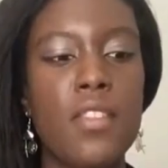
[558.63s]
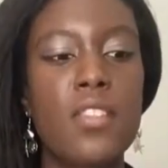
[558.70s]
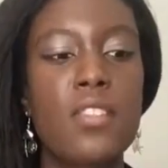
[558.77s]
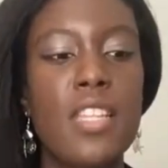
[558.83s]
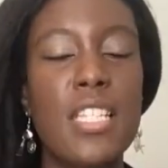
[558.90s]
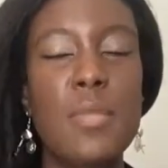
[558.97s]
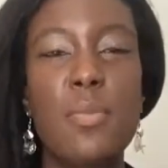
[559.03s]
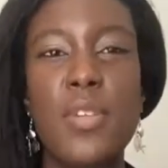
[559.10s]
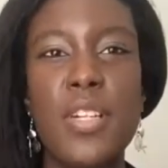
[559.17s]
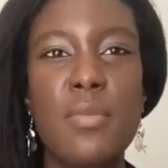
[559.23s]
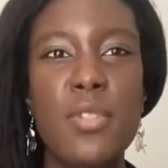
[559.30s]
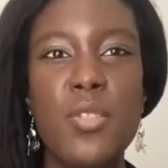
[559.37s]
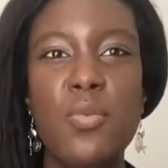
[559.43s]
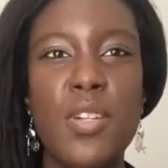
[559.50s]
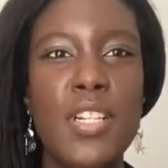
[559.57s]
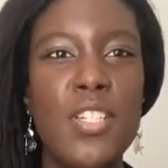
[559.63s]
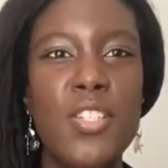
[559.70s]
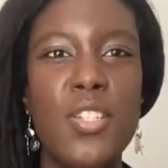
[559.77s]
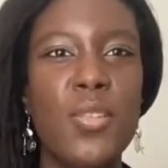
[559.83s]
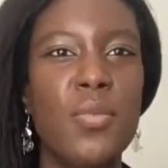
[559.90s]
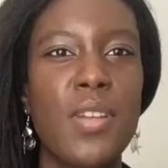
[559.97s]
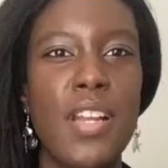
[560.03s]
So that's pretty much what I
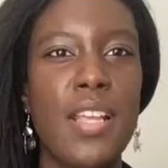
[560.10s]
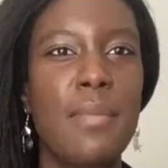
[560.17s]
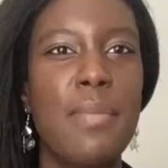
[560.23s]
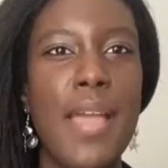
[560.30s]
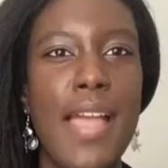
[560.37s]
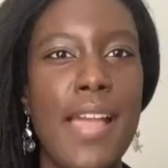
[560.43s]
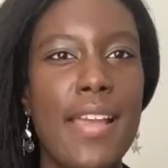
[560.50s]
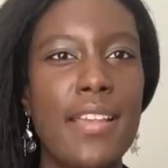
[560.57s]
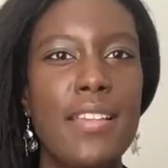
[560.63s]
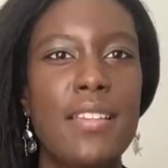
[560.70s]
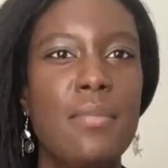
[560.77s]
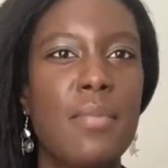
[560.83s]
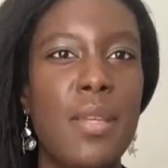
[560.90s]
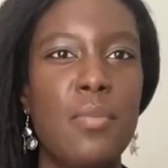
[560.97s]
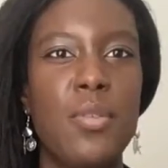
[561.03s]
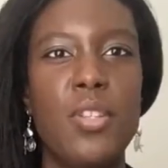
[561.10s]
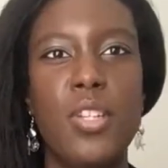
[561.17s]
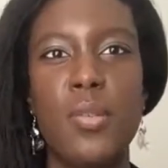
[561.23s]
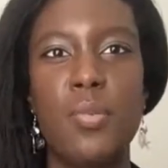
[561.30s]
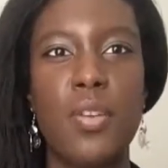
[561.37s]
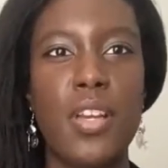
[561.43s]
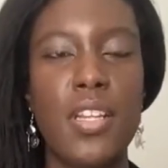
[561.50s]
do when I pack my
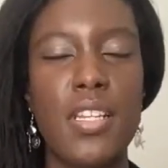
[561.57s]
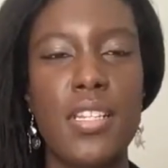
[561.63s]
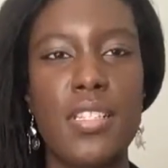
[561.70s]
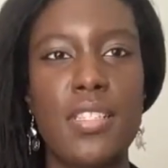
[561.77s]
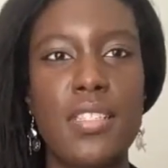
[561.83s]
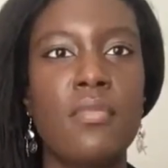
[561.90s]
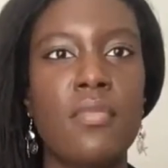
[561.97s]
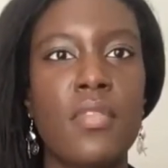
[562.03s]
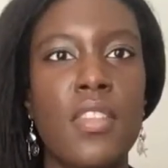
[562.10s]
beauty products.